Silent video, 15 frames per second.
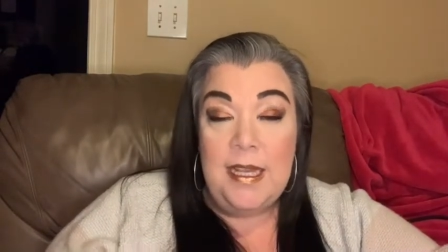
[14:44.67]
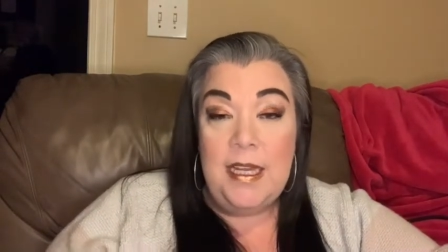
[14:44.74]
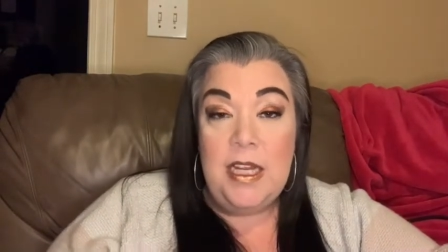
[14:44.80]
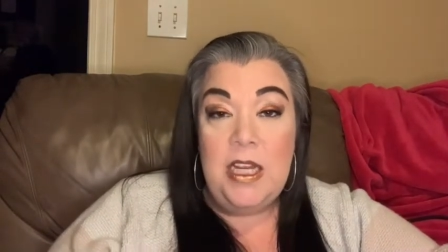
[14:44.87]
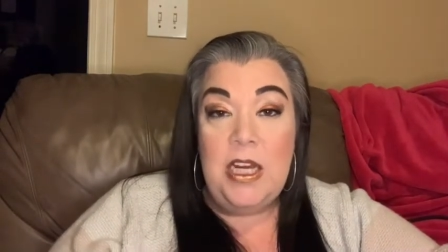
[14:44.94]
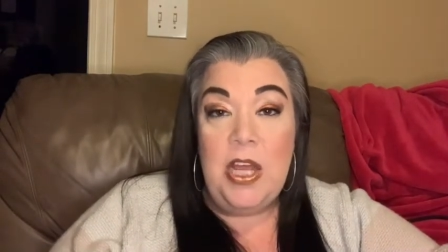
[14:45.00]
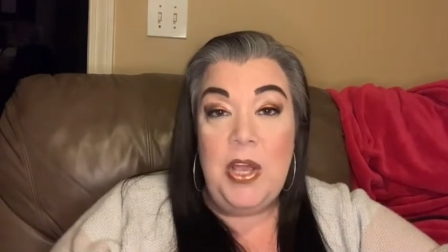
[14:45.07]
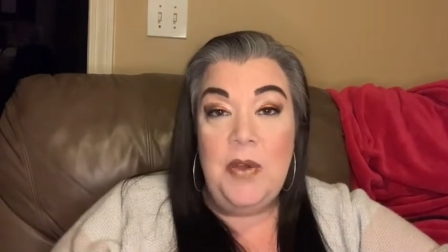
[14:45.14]

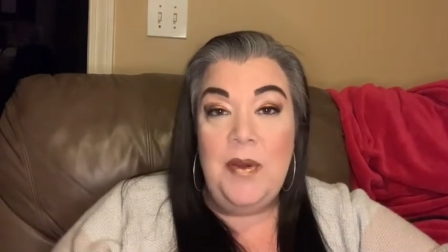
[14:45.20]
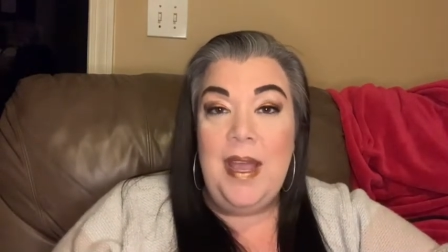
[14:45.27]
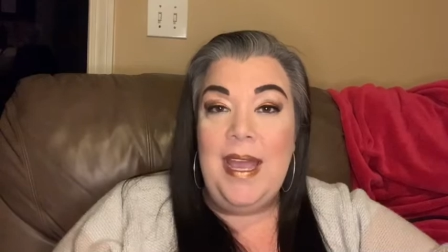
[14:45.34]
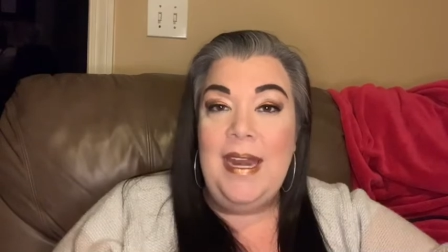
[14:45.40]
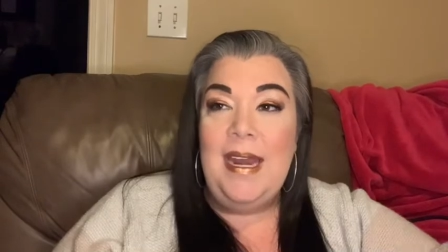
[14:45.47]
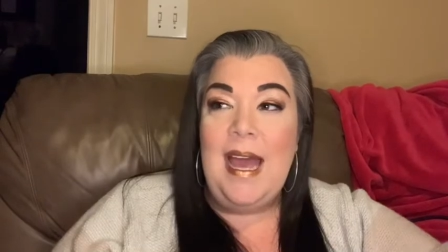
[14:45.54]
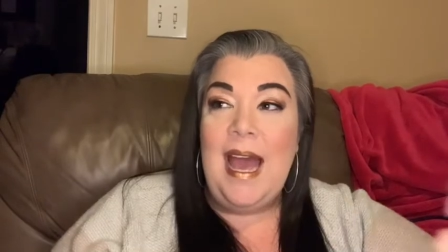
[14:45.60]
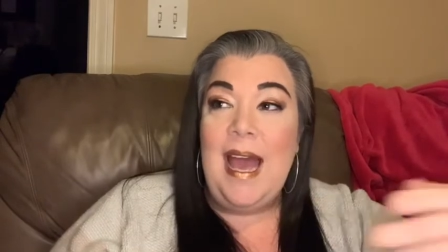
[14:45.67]
you know,
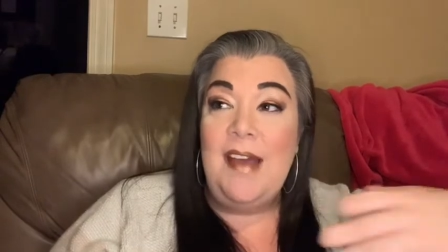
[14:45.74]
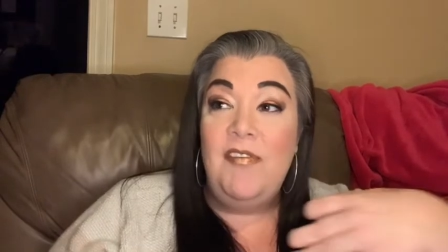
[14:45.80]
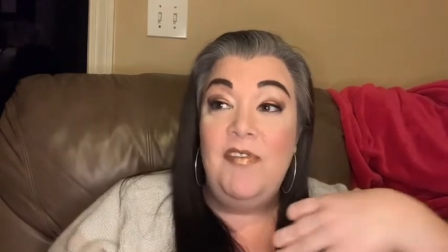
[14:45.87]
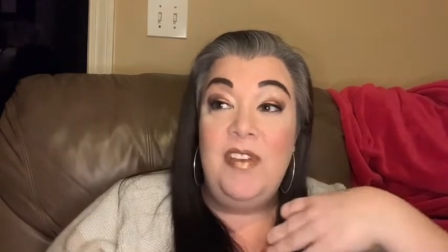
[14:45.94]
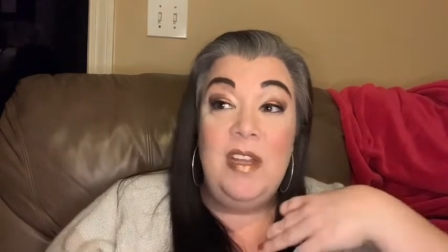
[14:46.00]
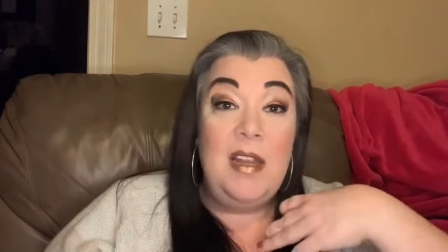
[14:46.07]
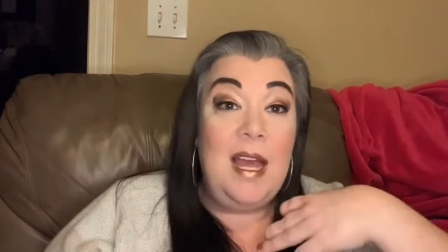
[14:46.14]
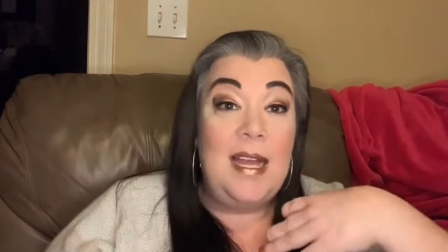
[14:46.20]
and I
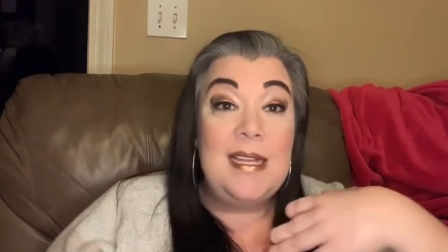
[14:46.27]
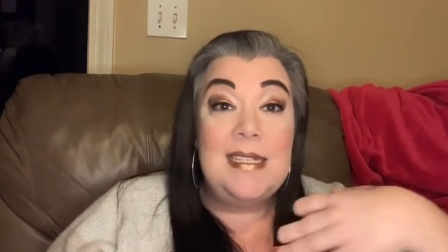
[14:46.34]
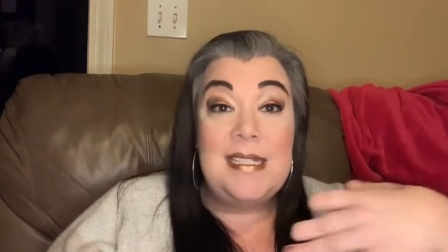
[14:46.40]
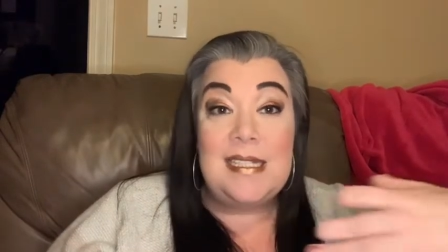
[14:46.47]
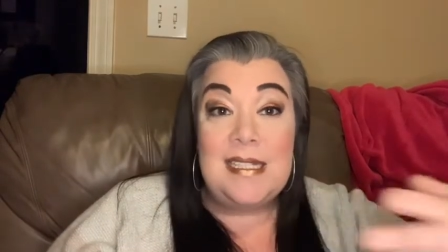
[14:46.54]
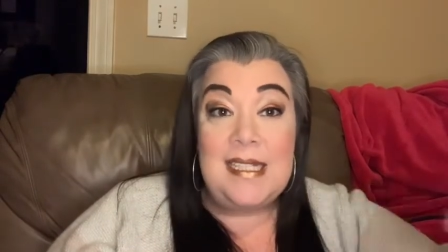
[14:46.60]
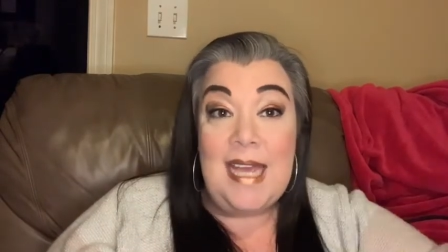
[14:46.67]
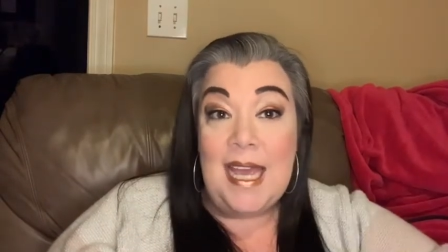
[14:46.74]
feel like it's
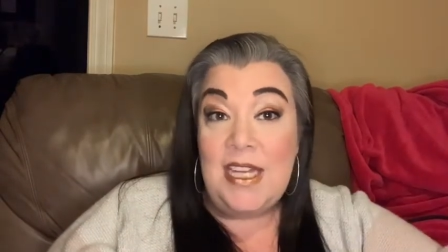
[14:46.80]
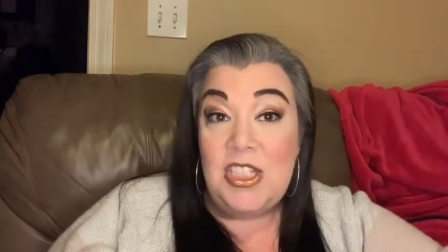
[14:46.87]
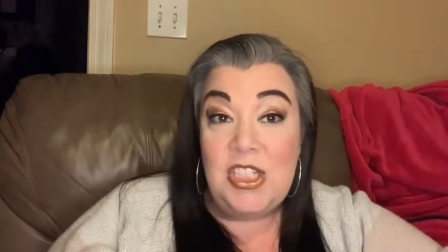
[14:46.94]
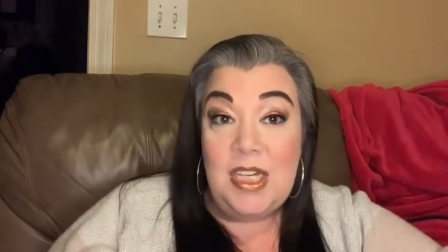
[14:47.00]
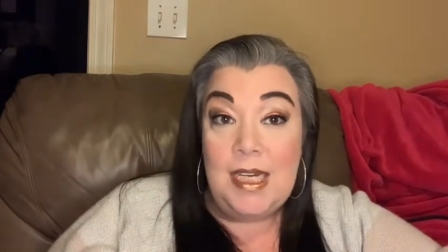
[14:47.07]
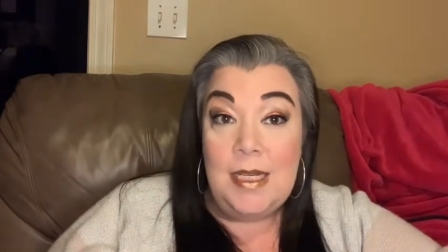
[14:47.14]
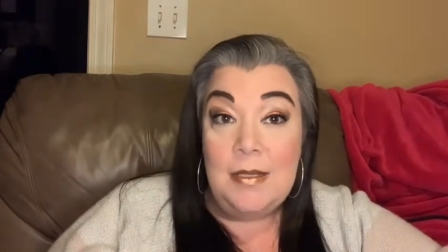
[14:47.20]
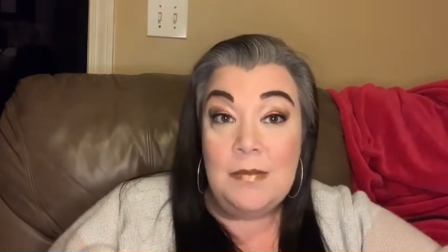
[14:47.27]

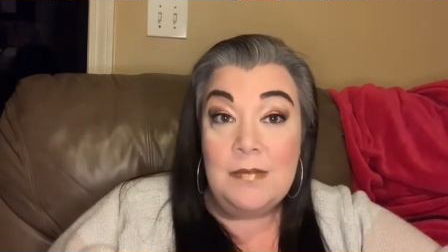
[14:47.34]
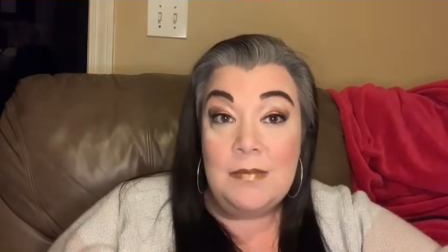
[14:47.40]
sketchy